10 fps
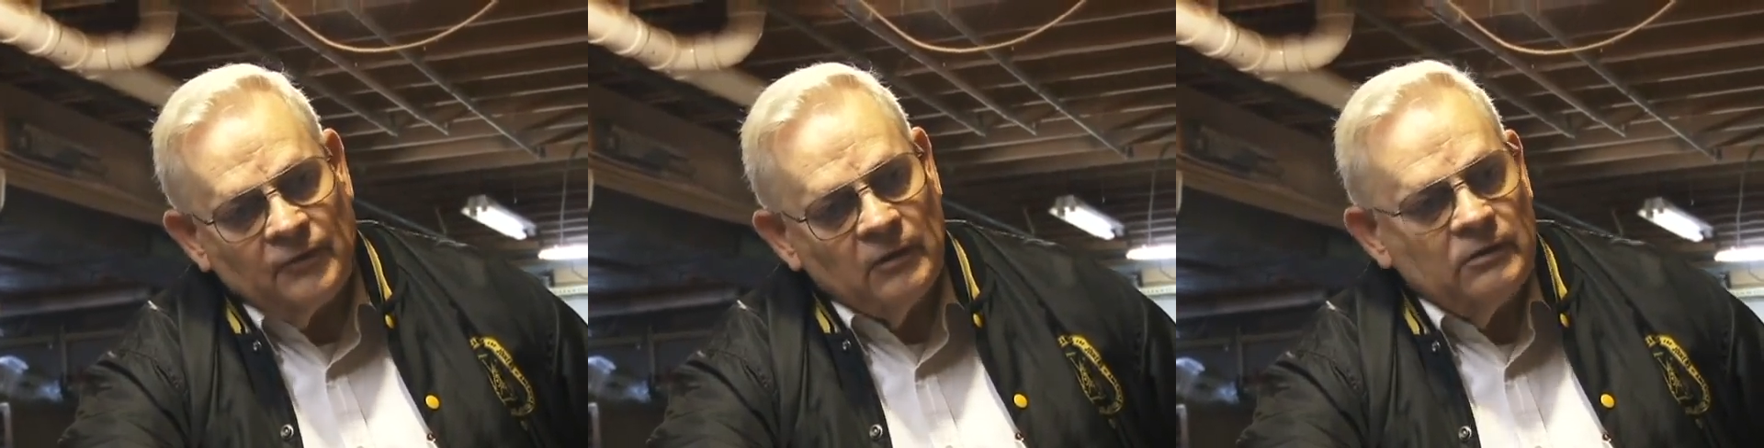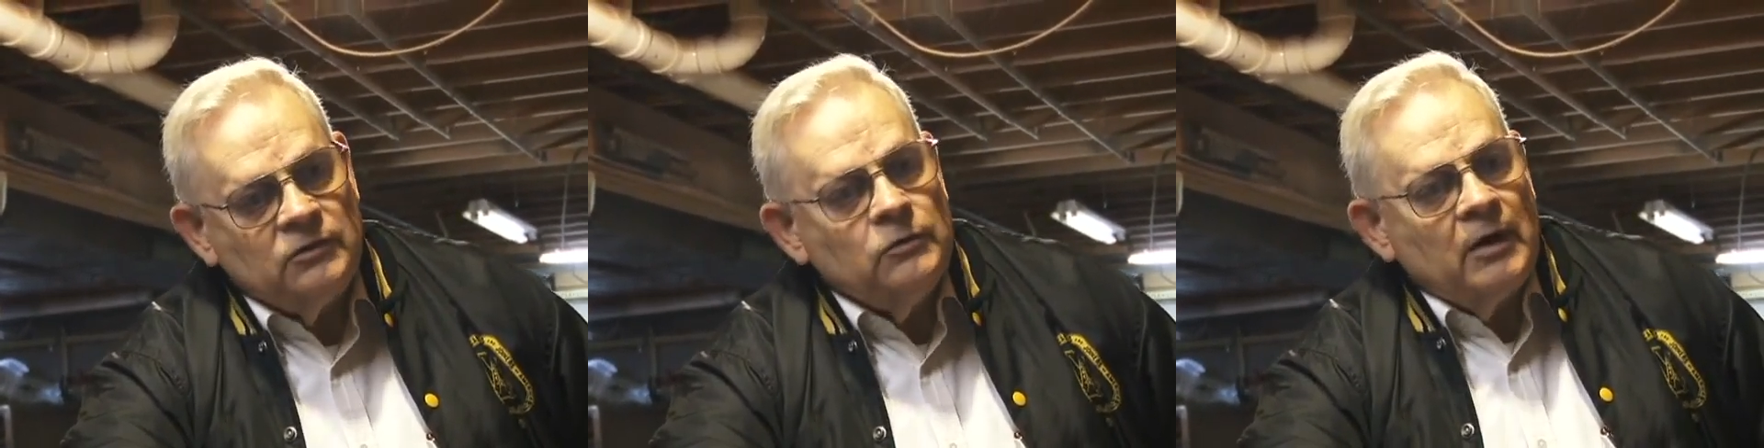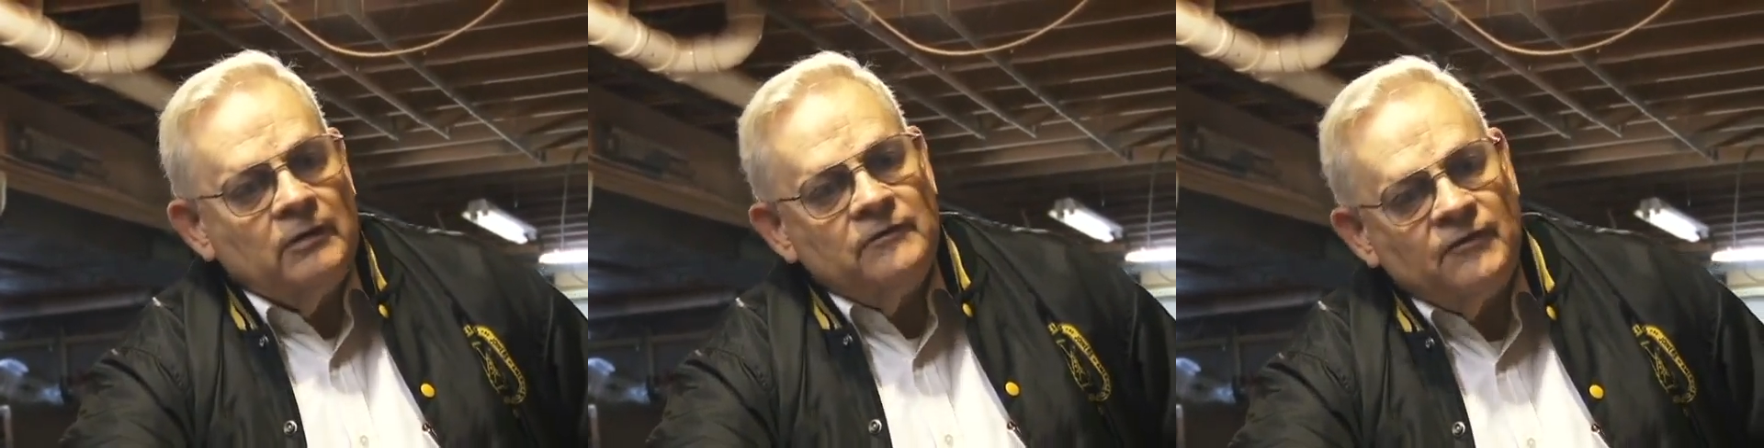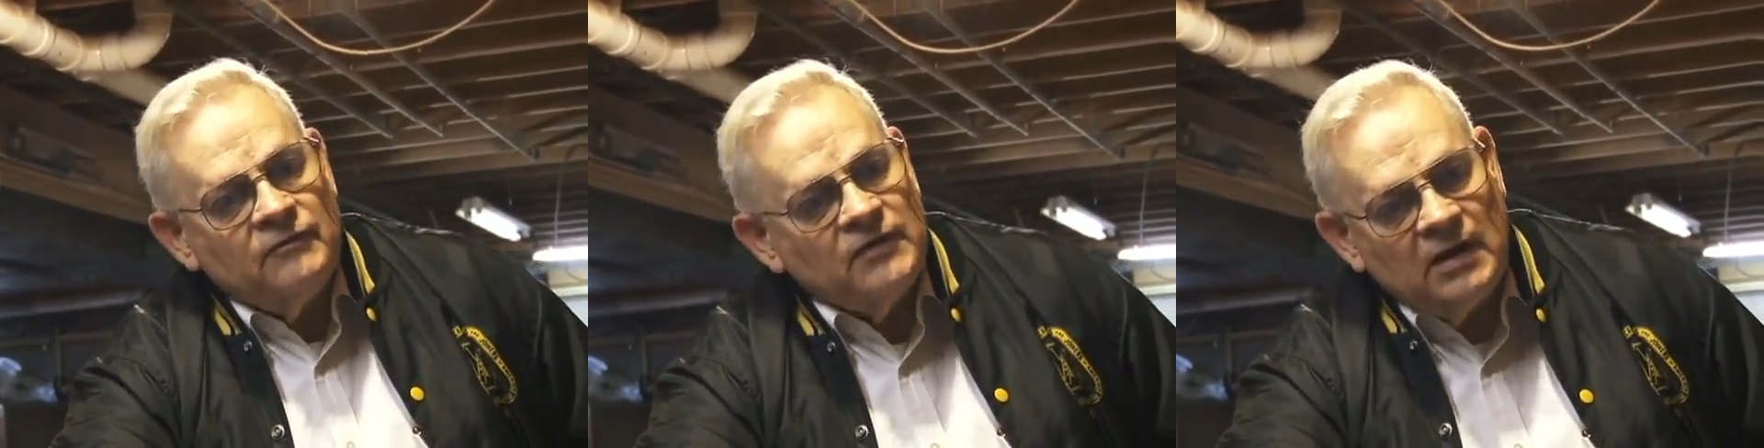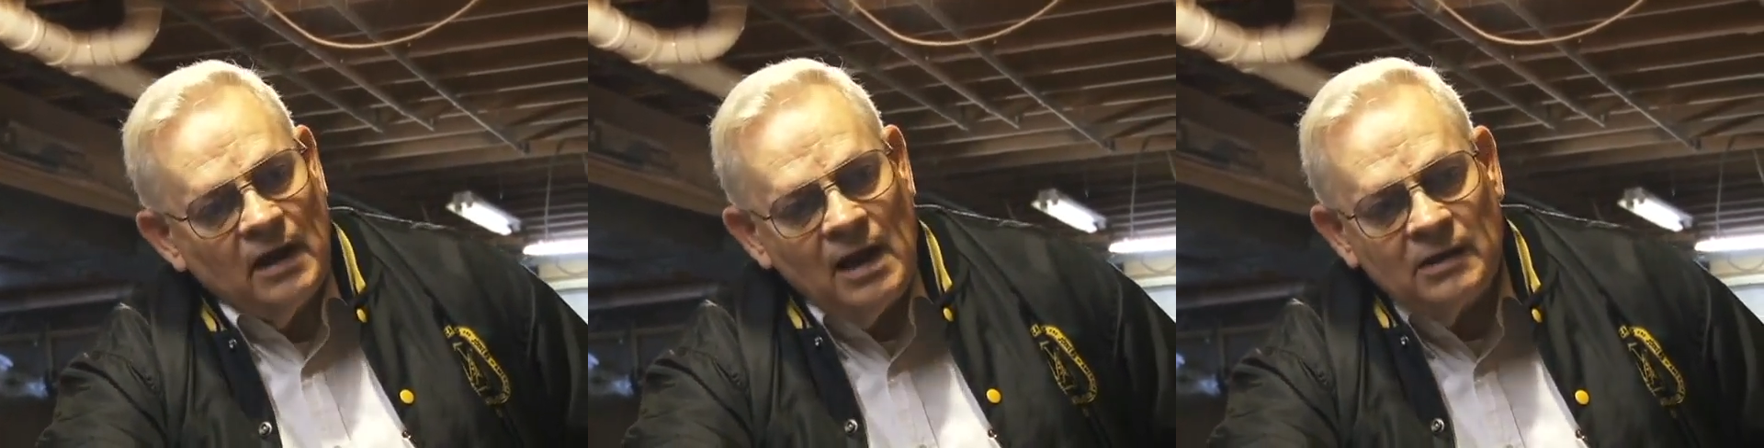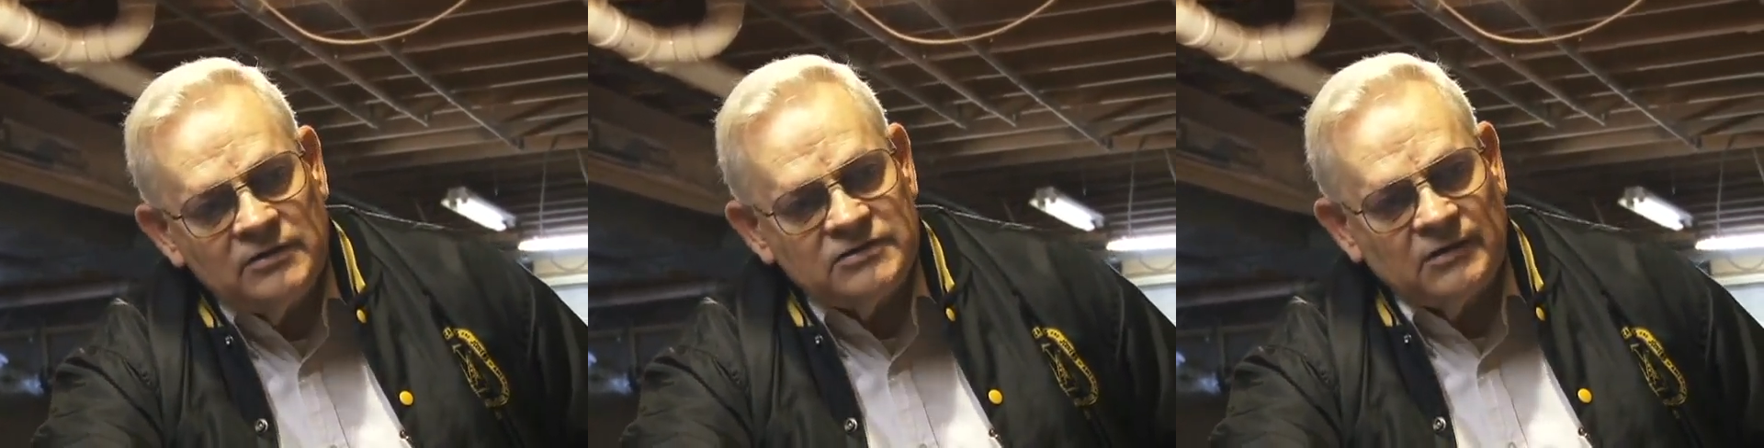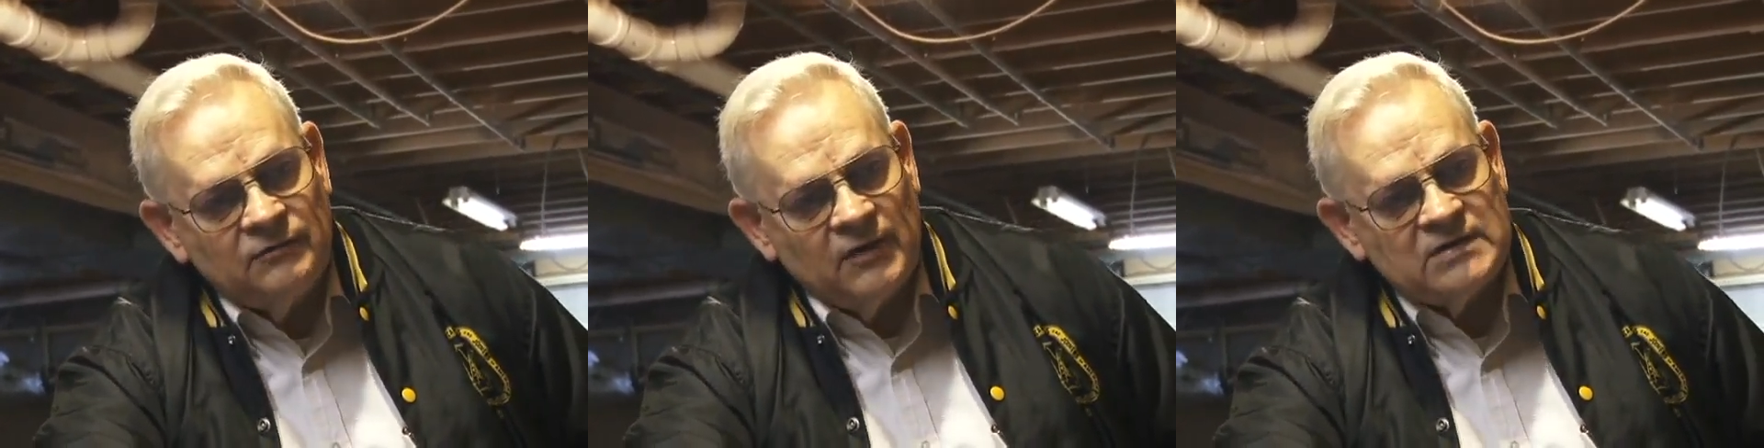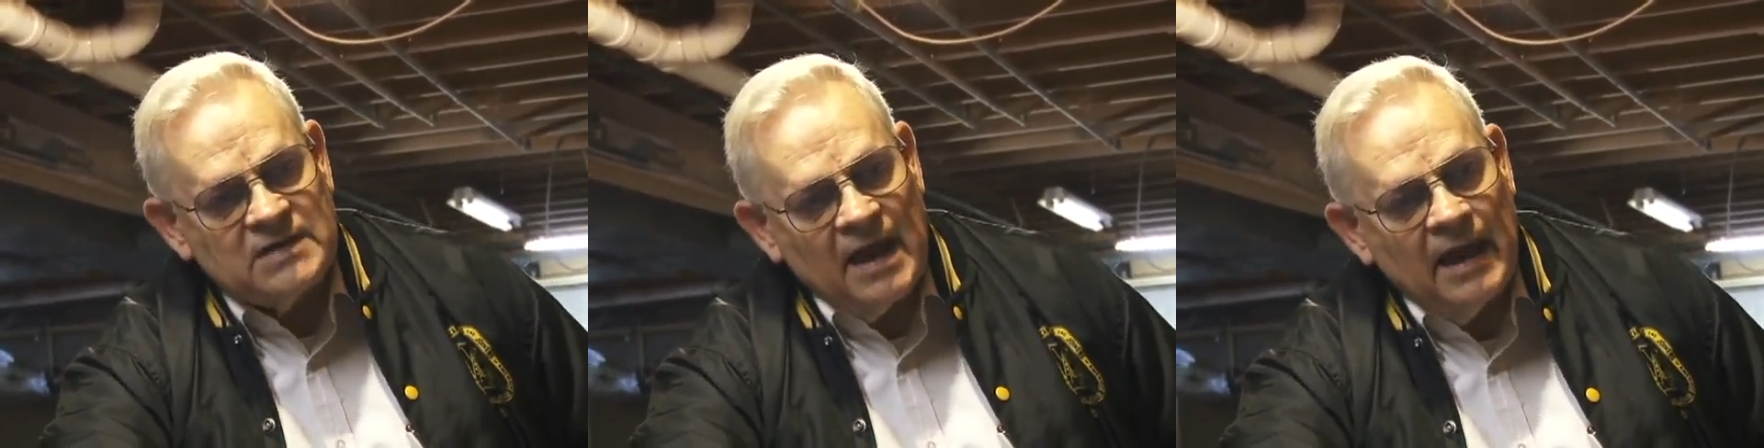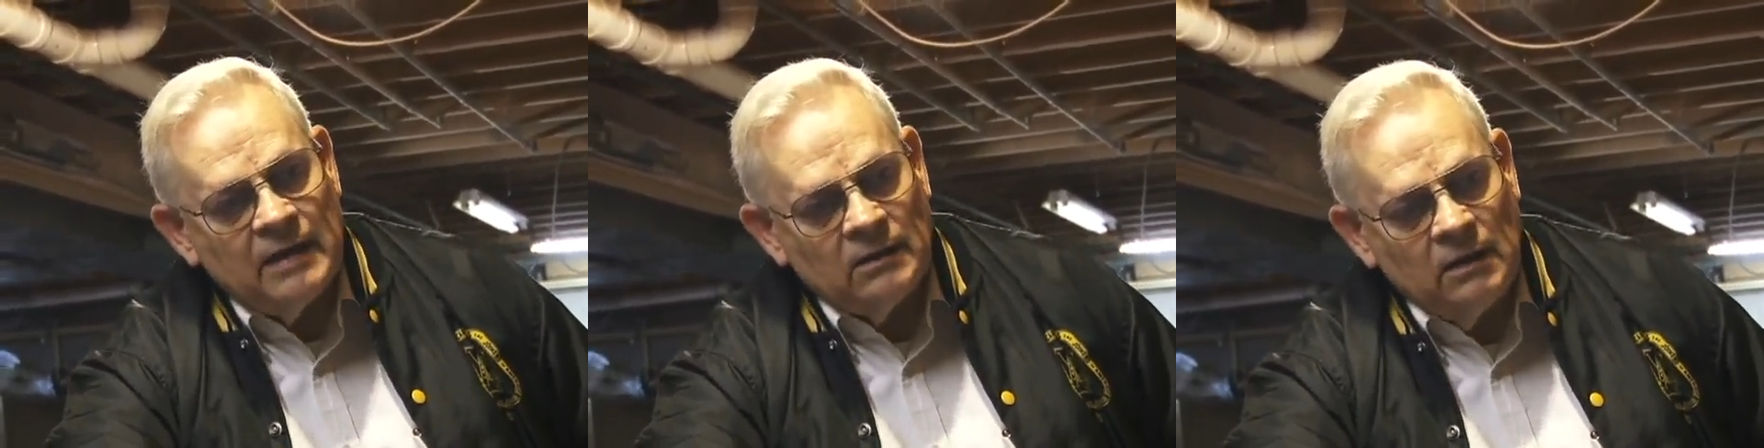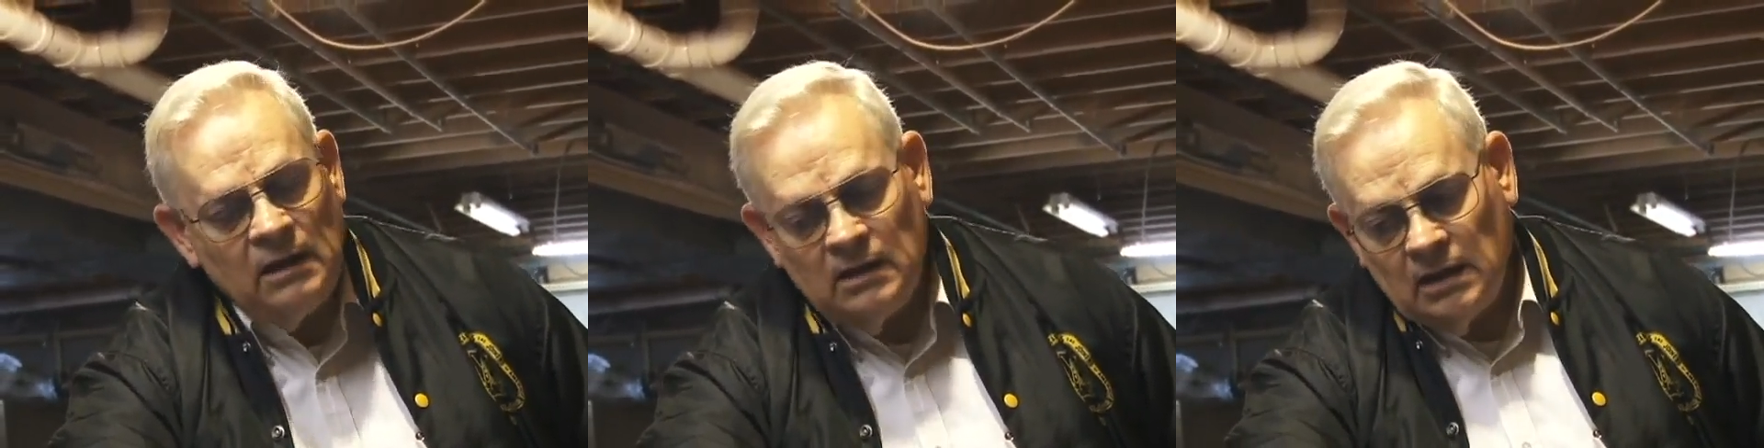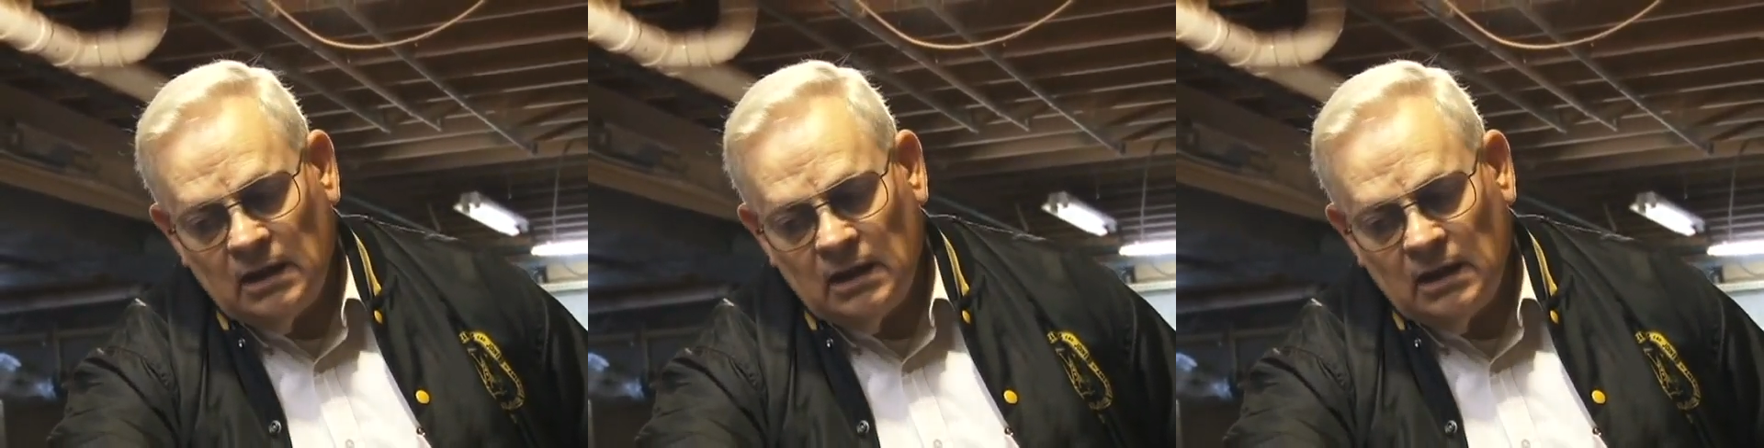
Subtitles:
for $250 to fix a handle,